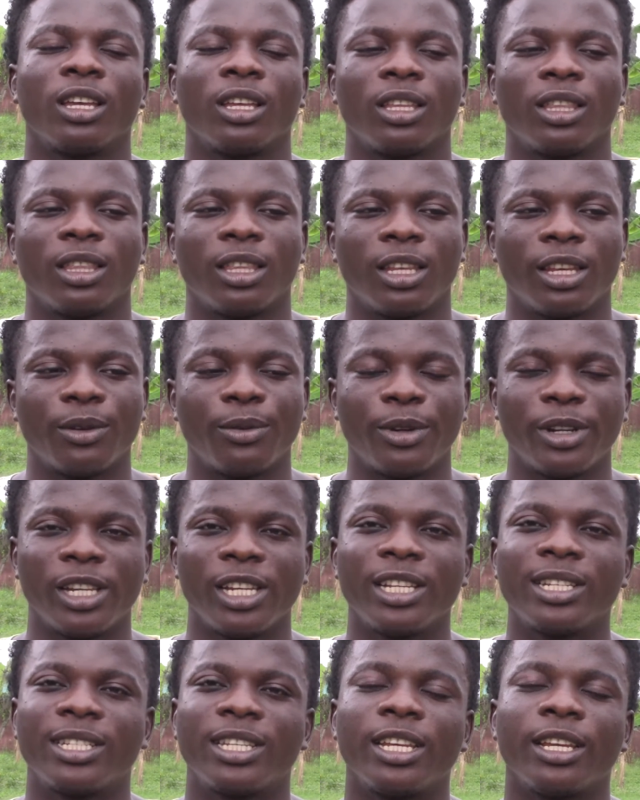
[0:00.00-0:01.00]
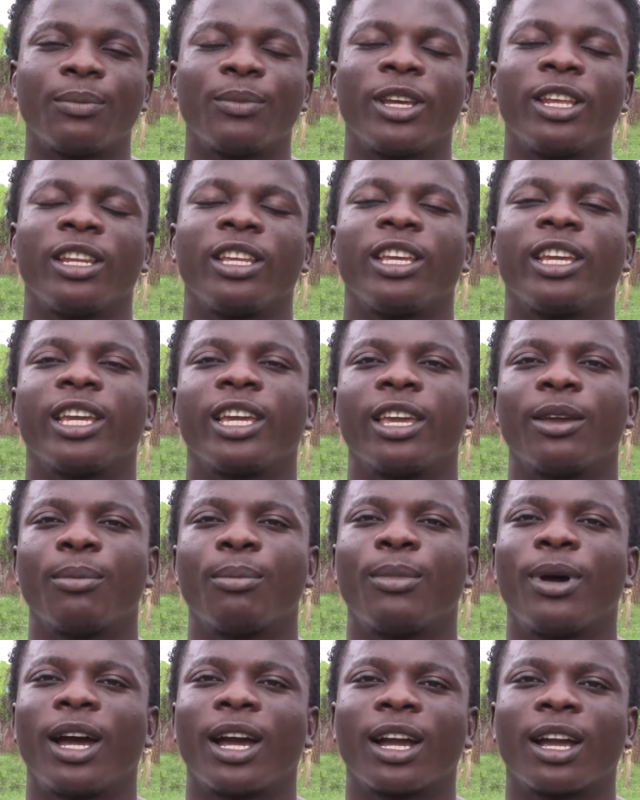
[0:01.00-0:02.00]
they released him and he
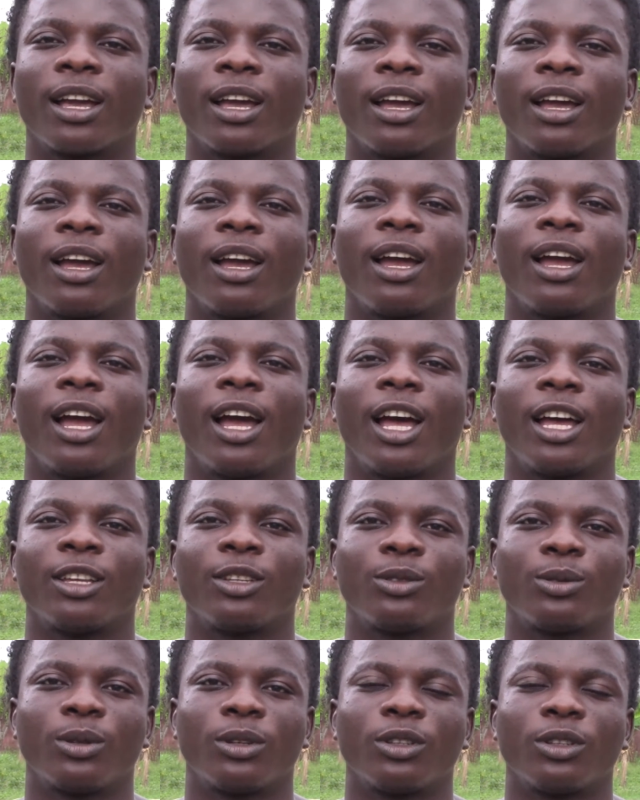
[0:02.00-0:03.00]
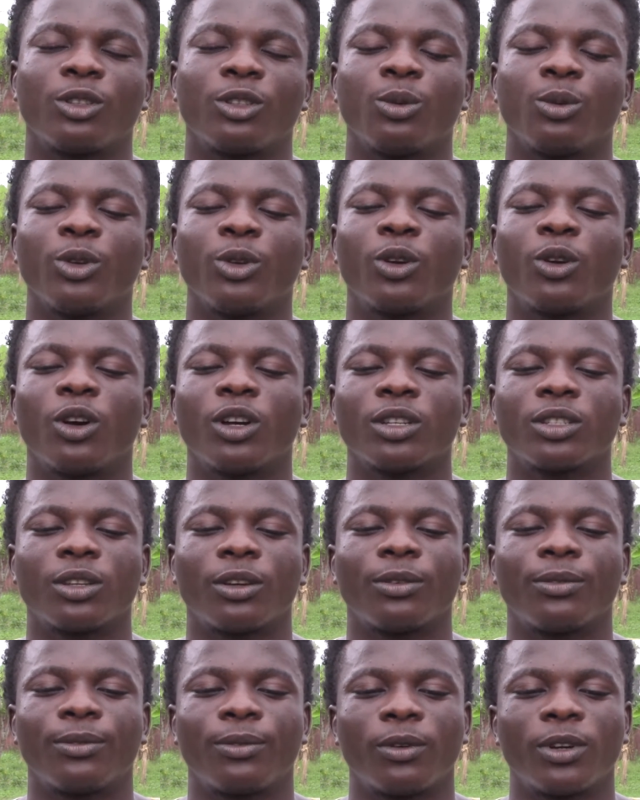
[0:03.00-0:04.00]
came back as well. So because
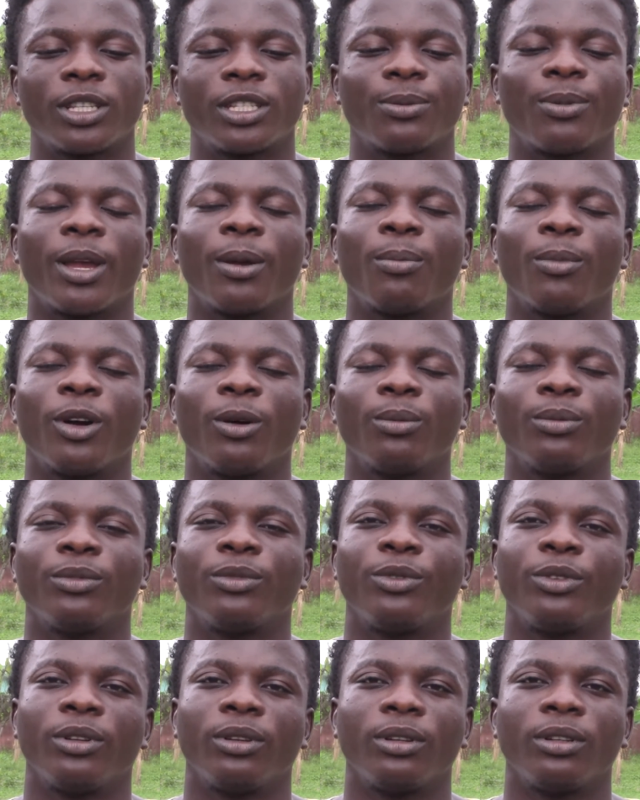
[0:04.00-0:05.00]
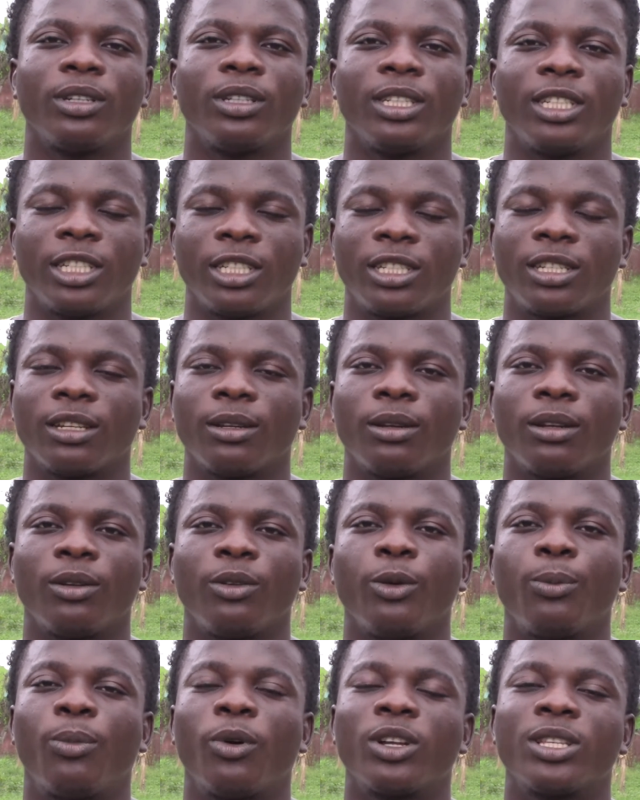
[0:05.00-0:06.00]
of what my mom did,
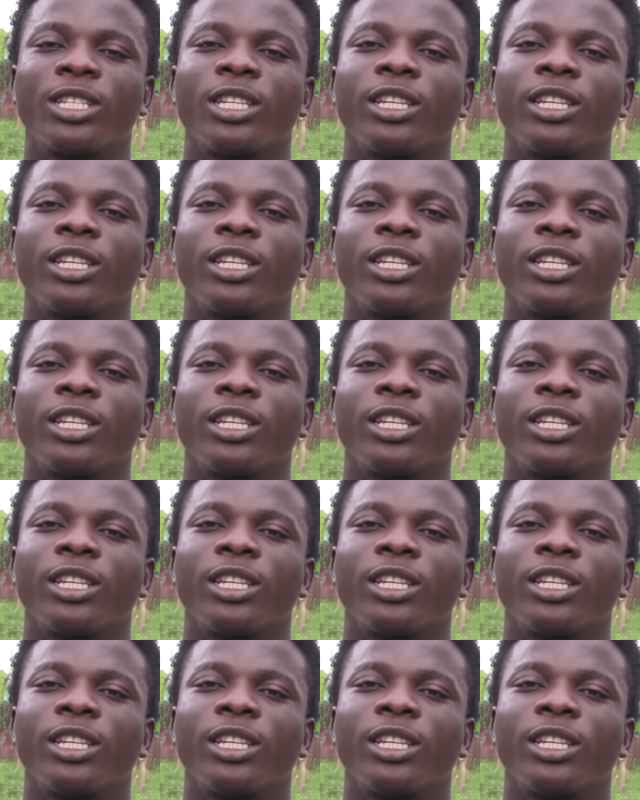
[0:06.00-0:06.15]
reporting